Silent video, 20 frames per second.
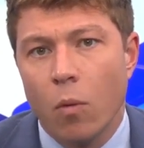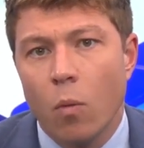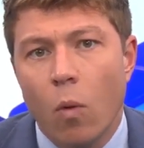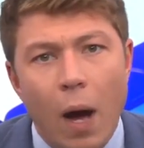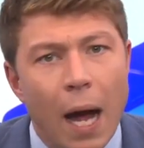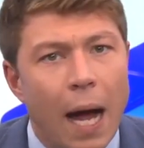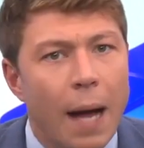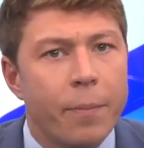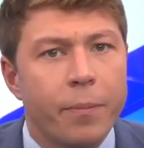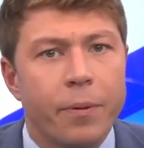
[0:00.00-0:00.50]

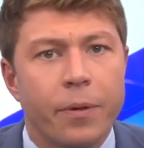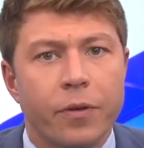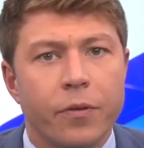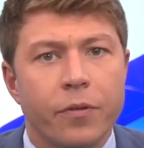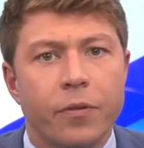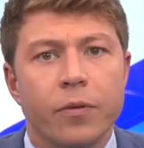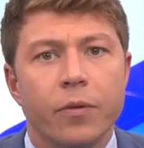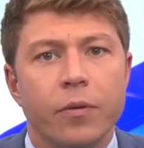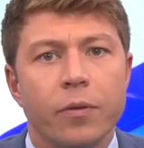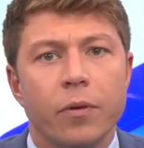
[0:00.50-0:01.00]
What
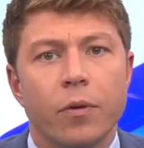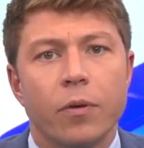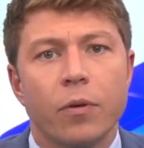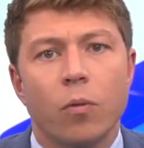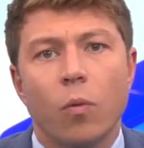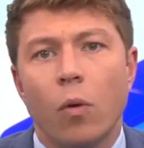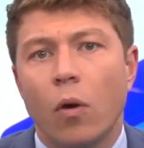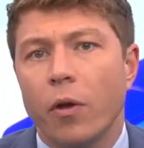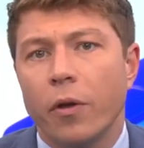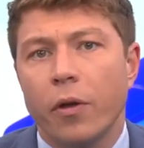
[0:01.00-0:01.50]
happened?
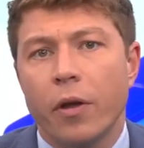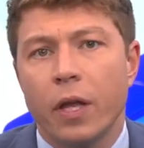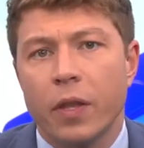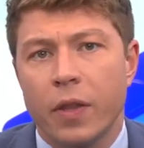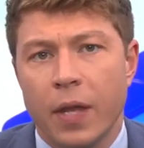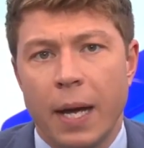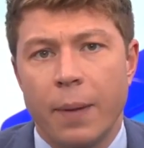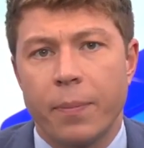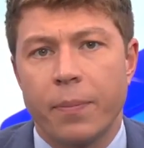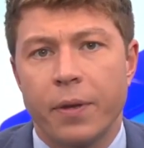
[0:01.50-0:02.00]
What on
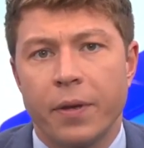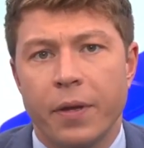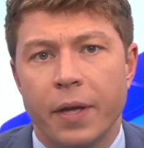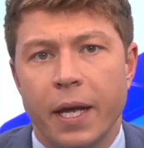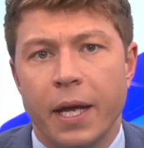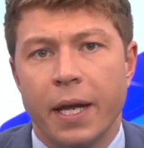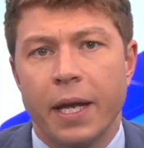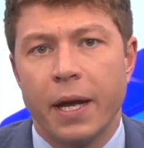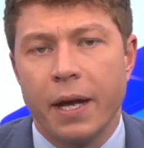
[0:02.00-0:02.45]
earth happened here?